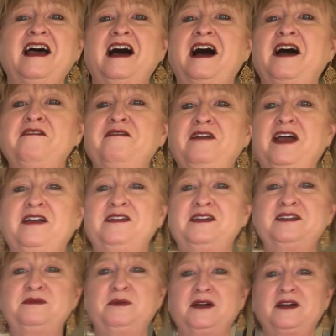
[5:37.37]
I found
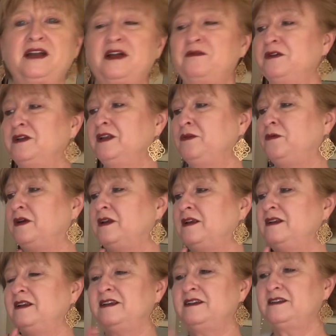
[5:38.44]
this book. I really
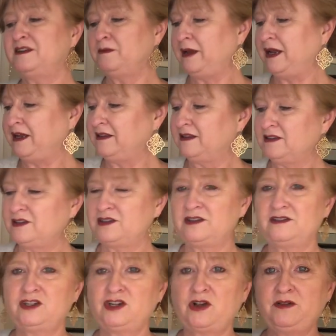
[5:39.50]
wanted to make this
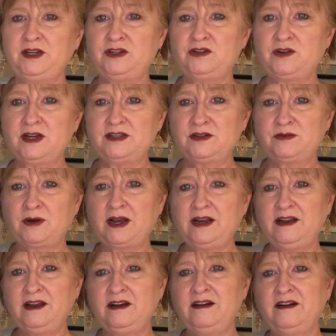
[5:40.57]
Joni dress right
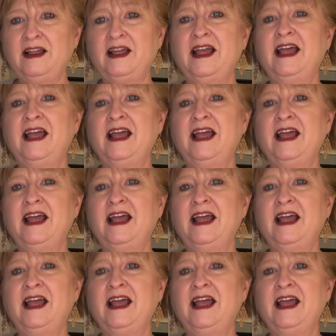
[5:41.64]
here,